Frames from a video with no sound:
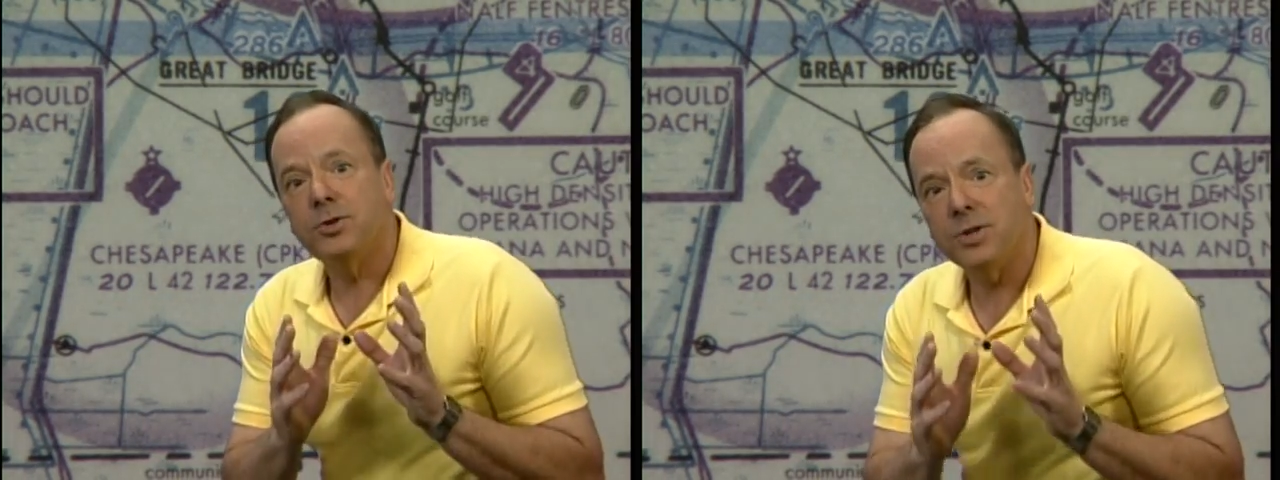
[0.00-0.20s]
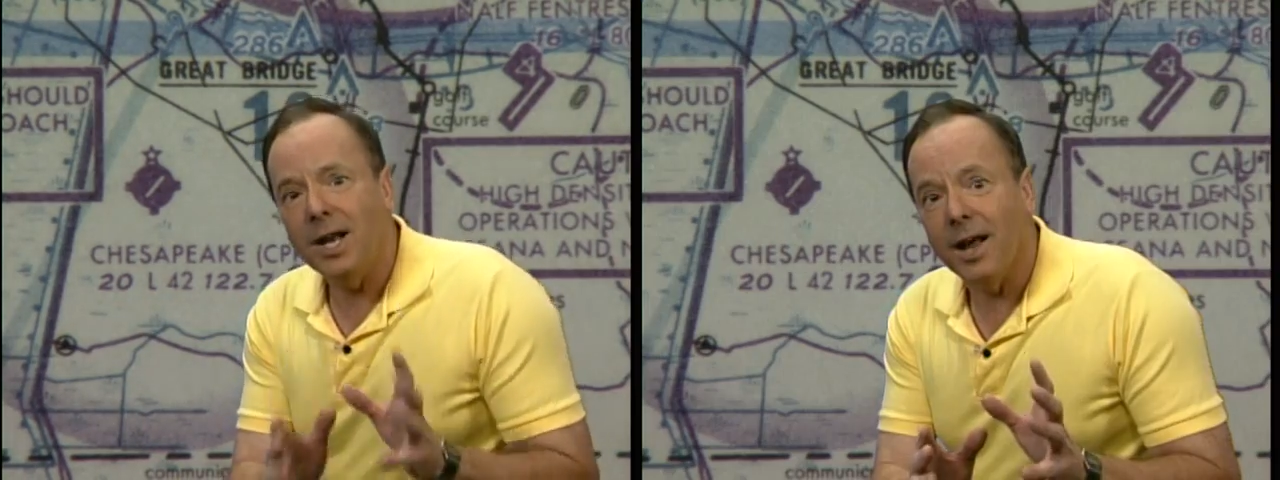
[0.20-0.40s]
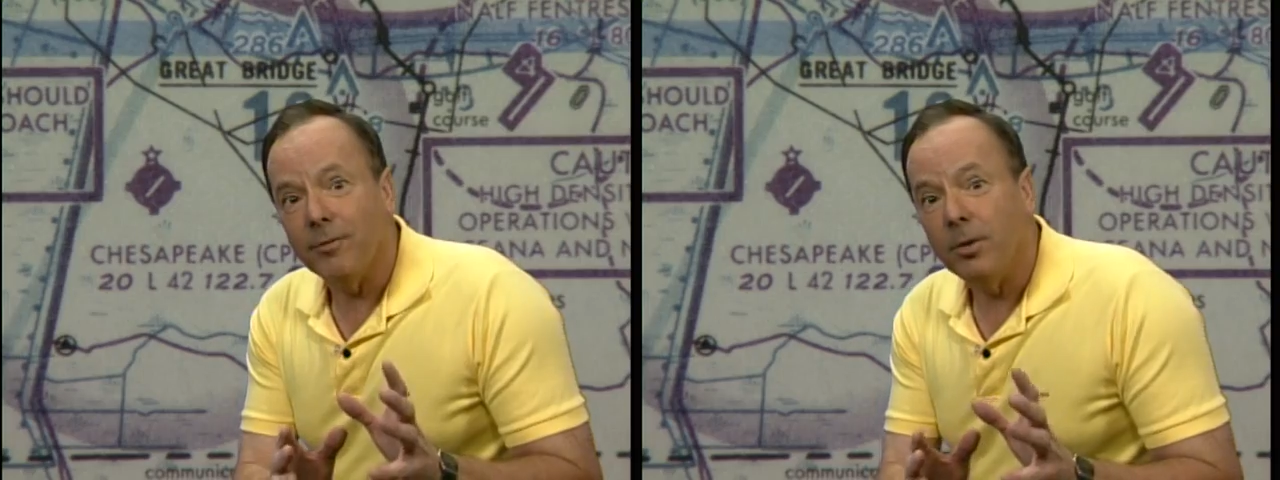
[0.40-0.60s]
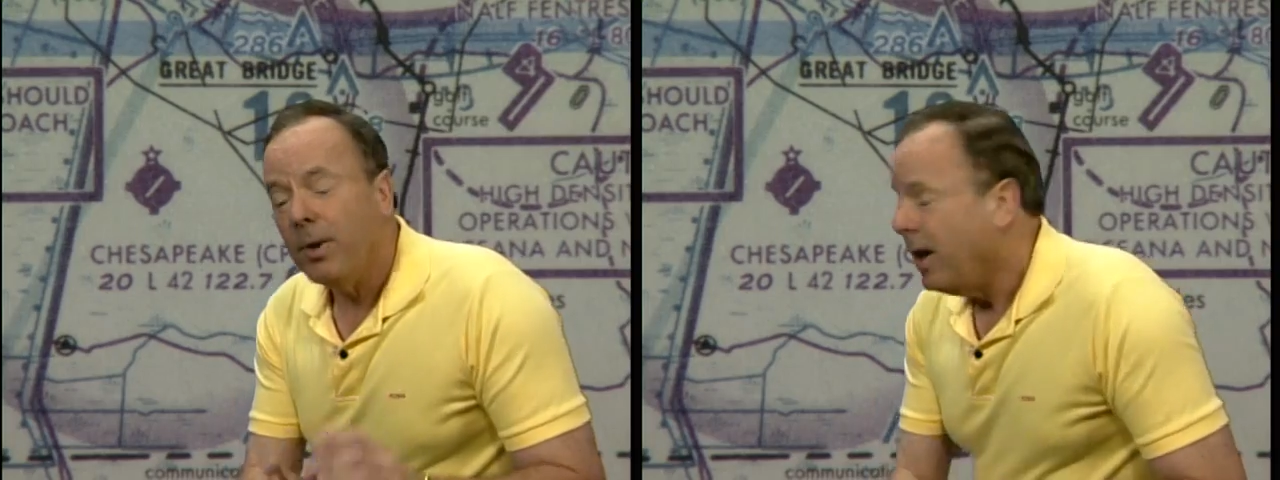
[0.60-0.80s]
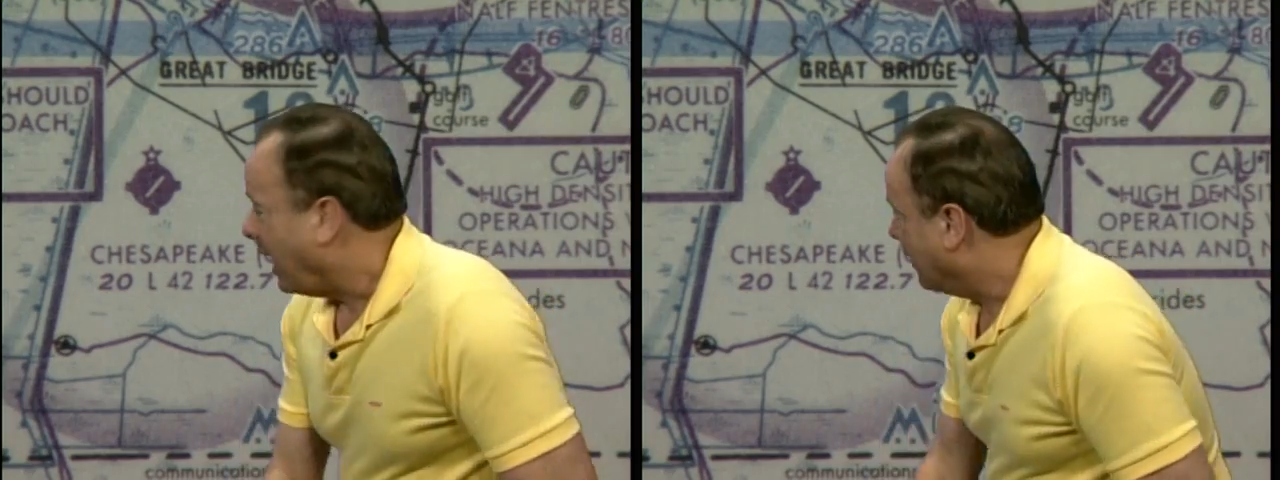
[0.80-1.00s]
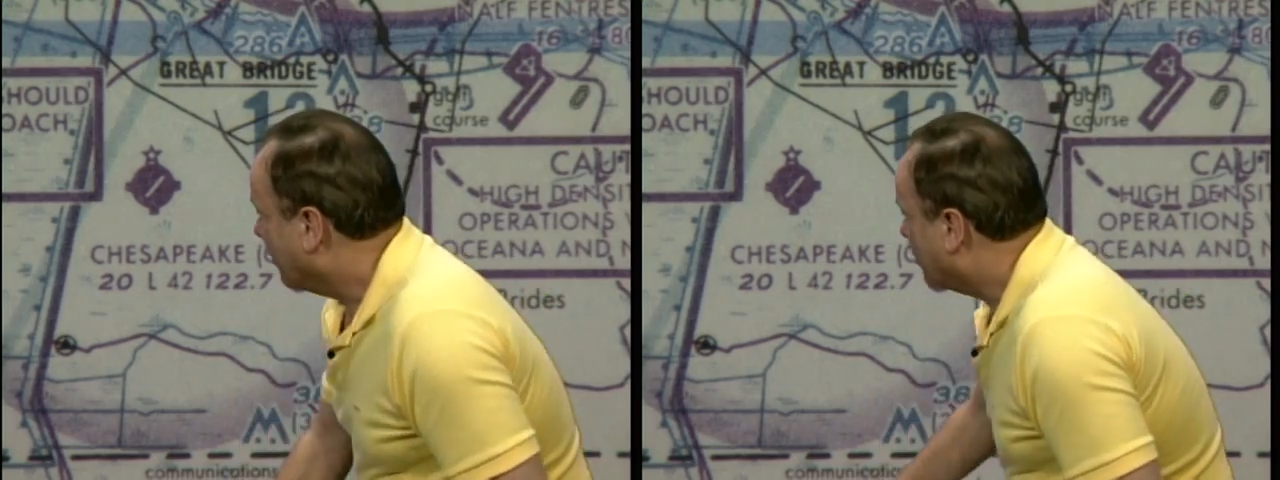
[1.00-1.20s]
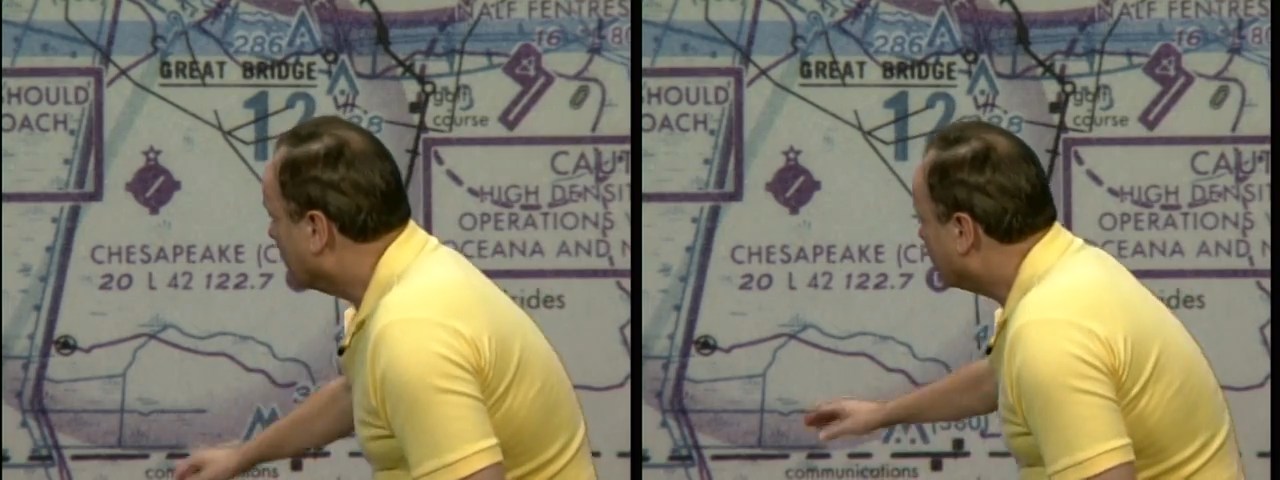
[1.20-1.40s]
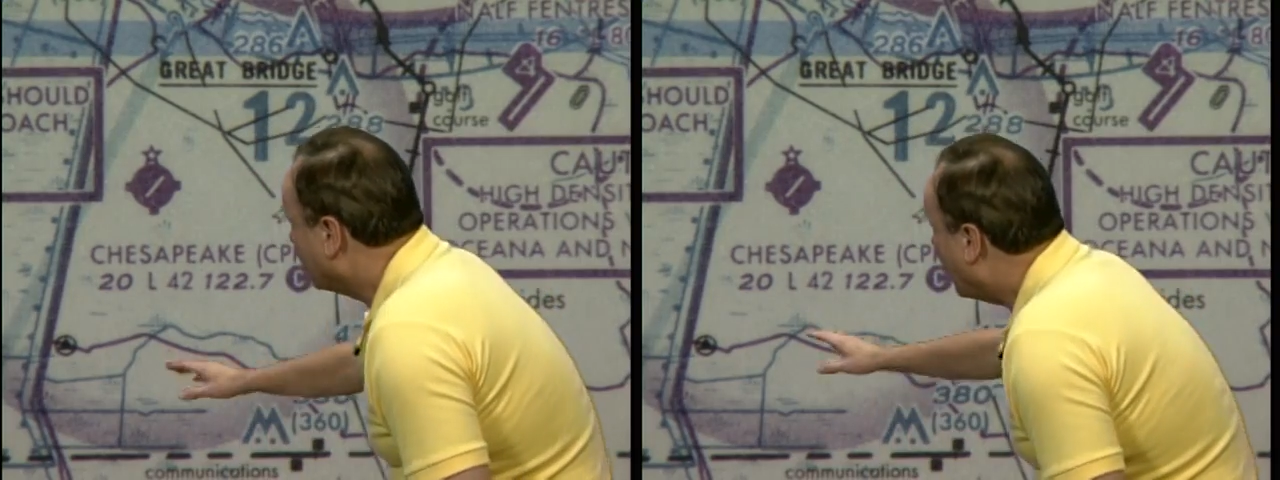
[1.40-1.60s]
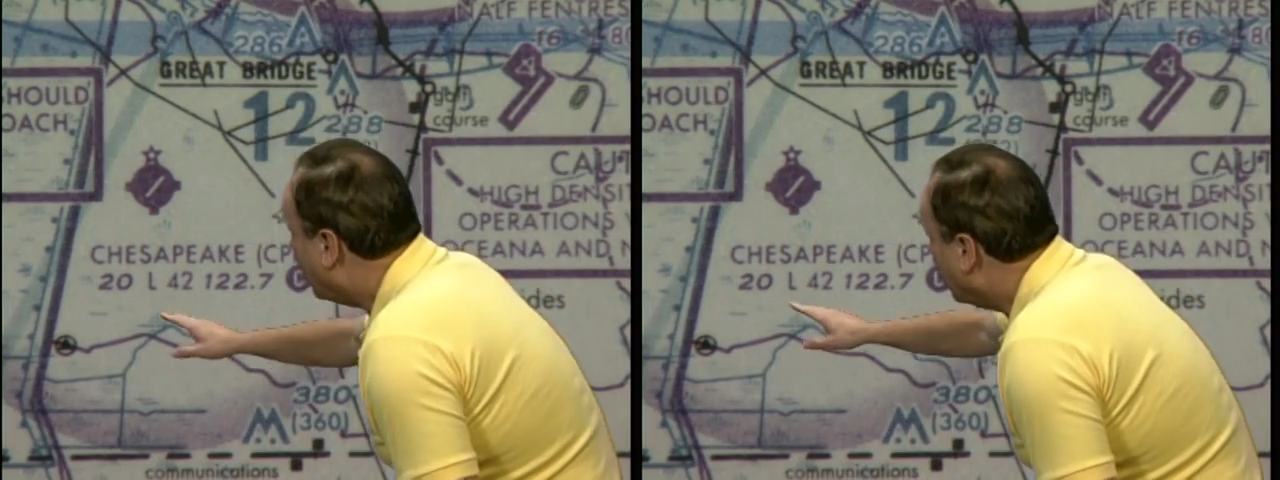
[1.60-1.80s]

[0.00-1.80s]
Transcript: sea level, and the term for that